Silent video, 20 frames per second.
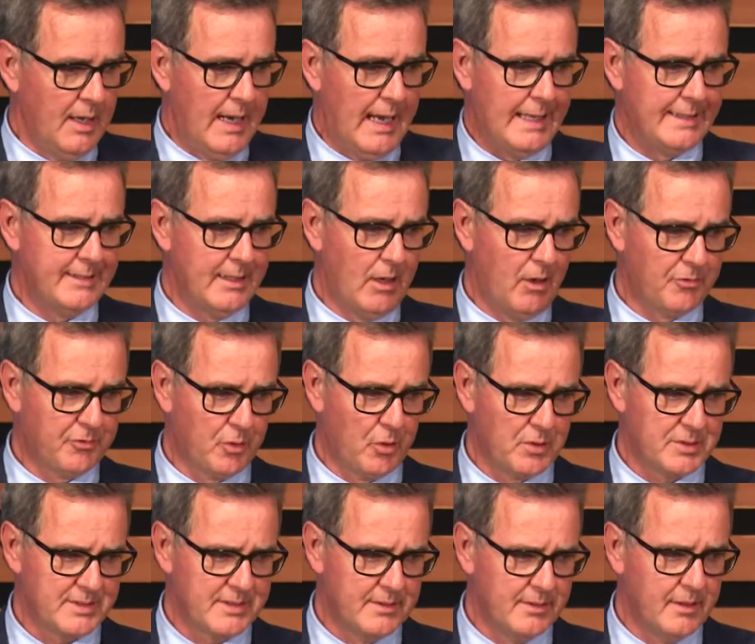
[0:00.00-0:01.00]
And of
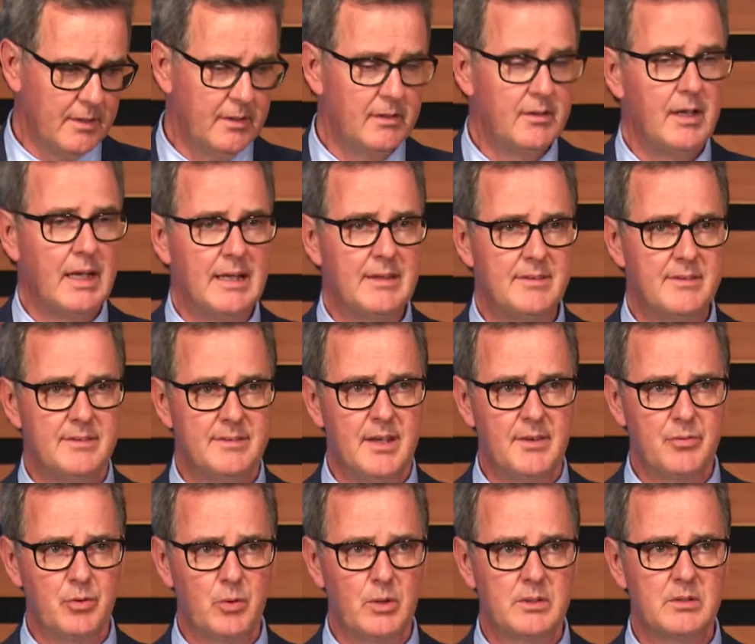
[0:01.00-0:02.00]
course, in
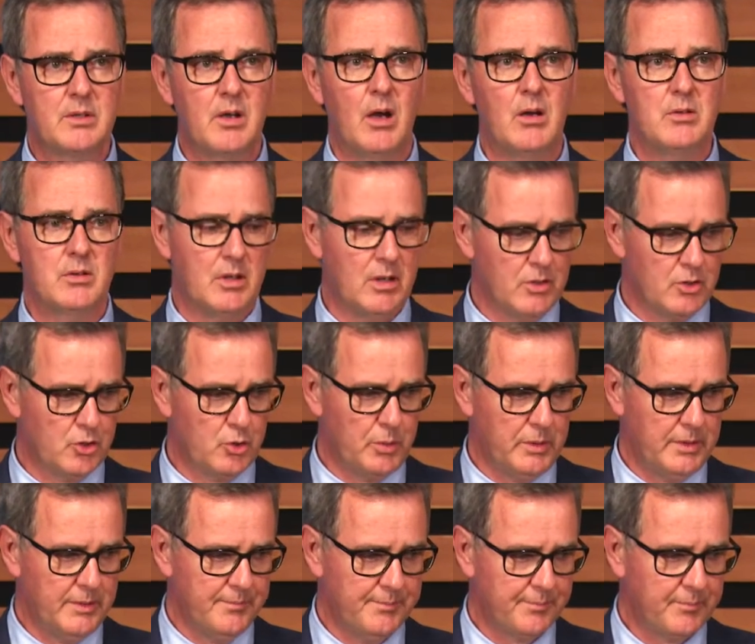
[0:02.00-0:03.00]
different
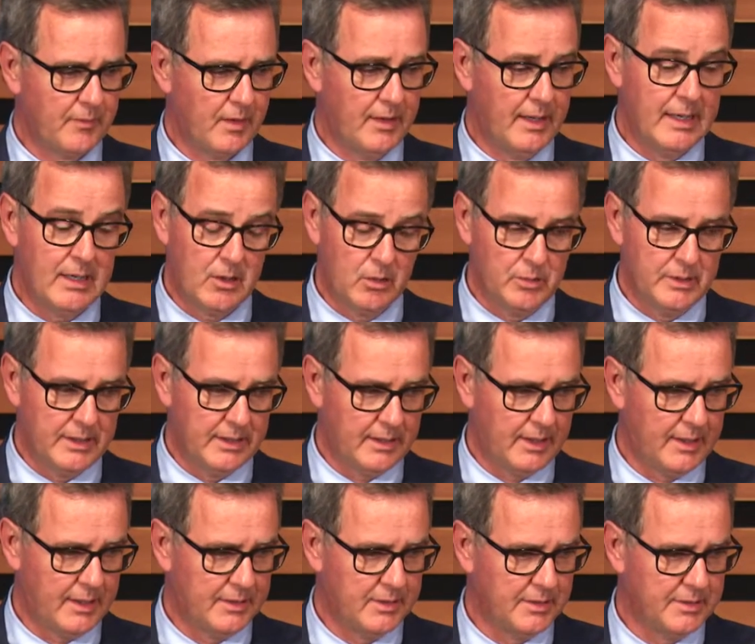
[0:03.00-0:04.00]
countries, including
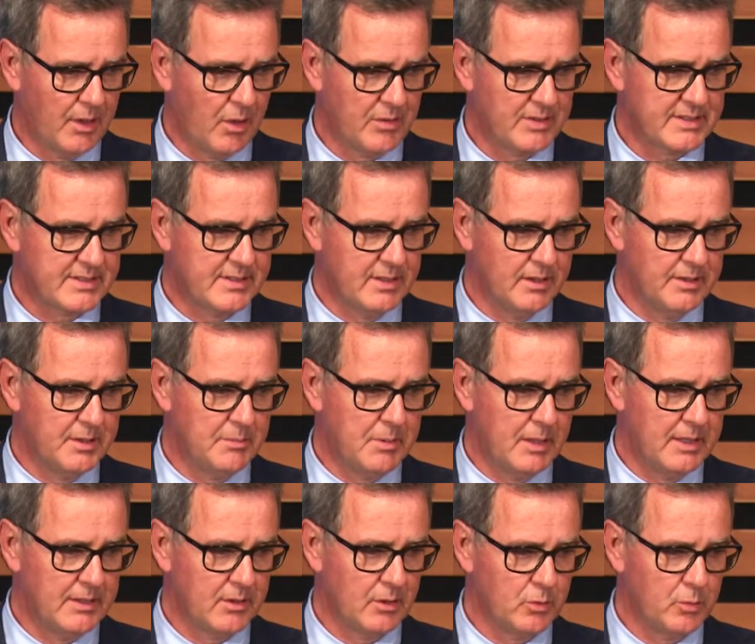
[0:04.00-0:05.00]
Canada, there are still
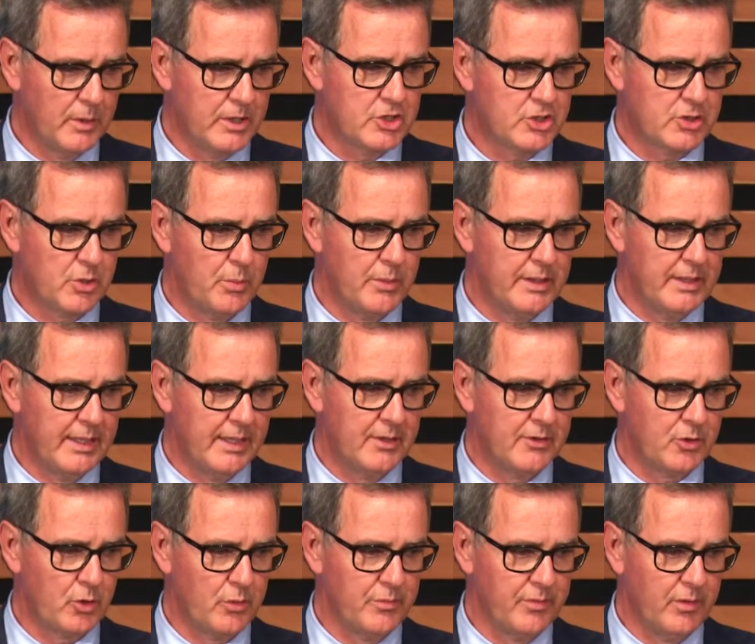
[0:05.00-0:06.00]
debate on which screening
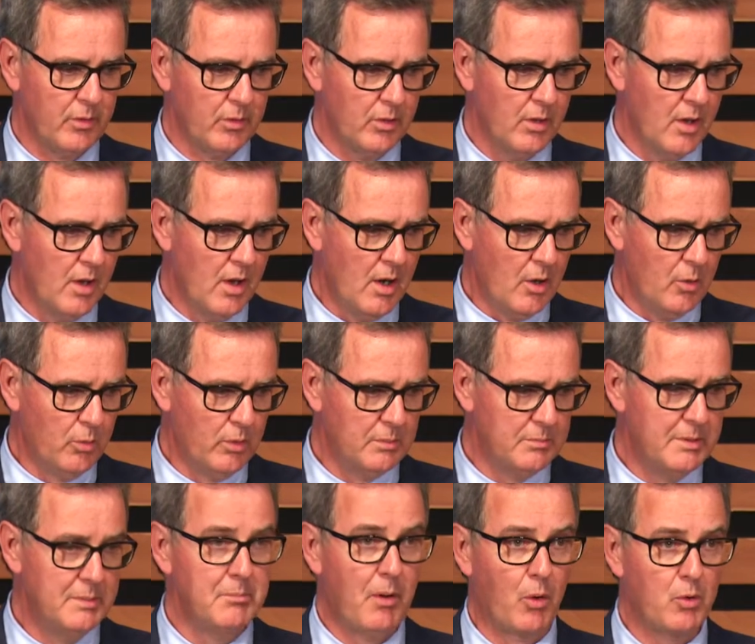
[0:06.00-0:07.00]
interval will
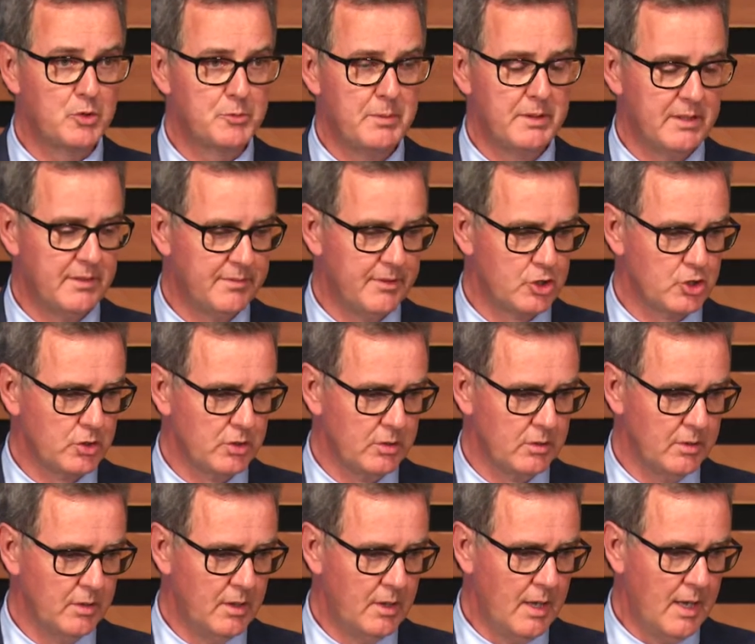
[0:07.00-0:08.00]
be most
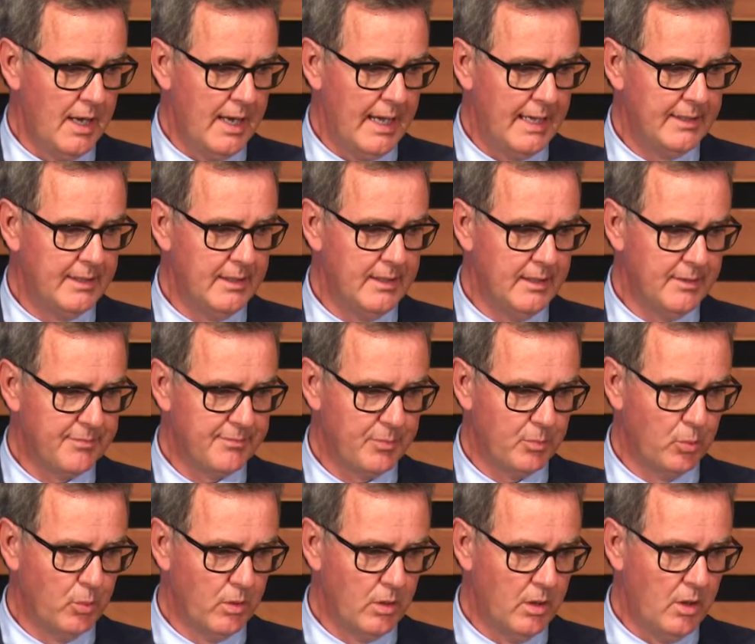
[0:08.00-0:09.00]
beneficial, and
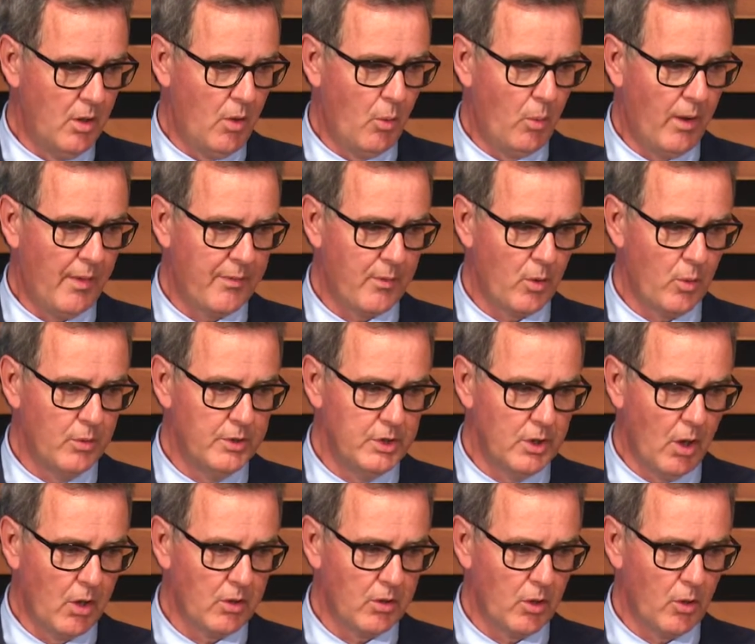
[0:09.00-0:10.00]
whether
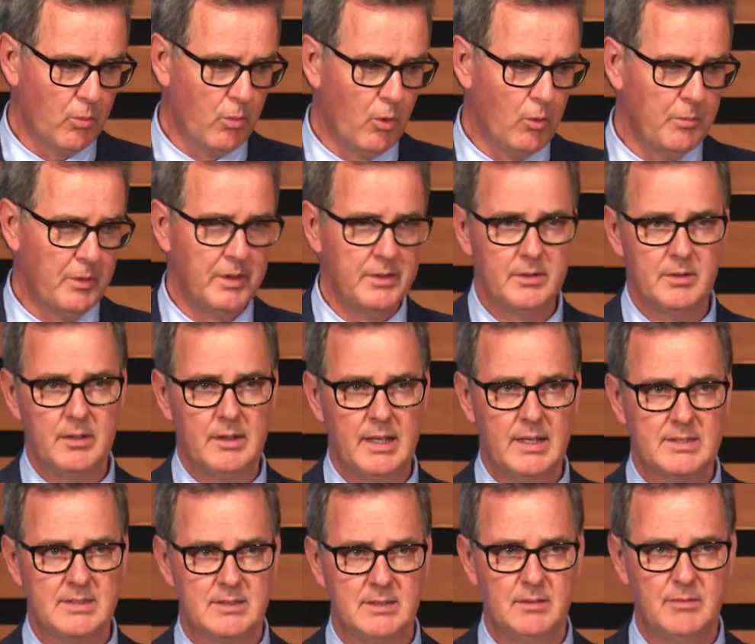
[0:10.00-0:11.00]
younger women,
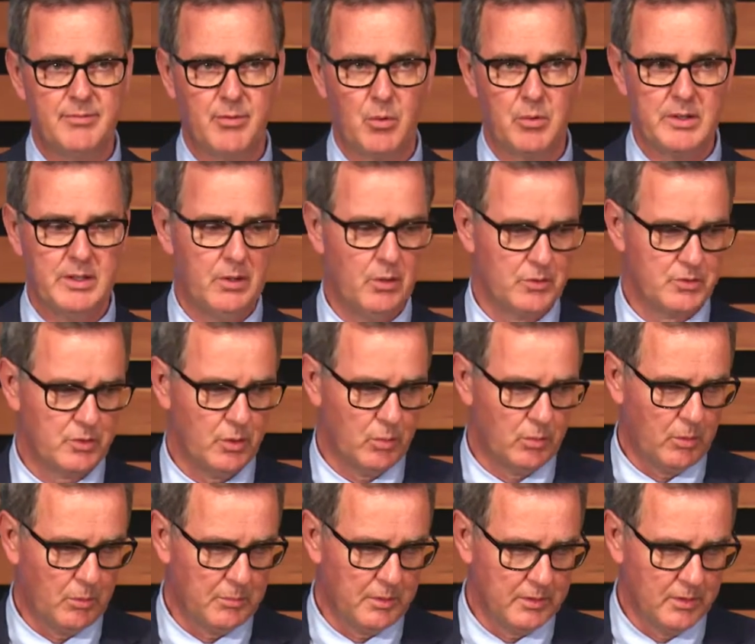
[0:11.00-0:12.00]
let's say 40 years old
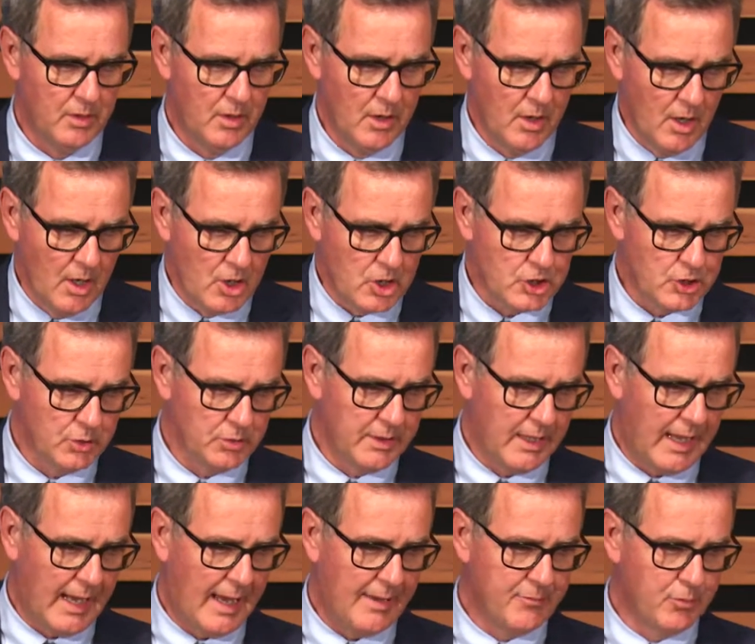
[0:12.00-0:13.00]
women, should
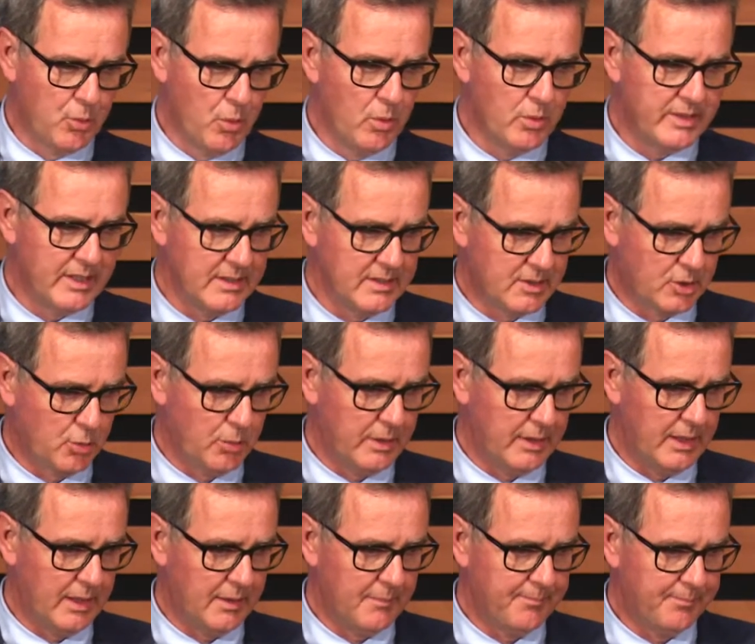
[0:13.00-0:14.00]
have routine screening.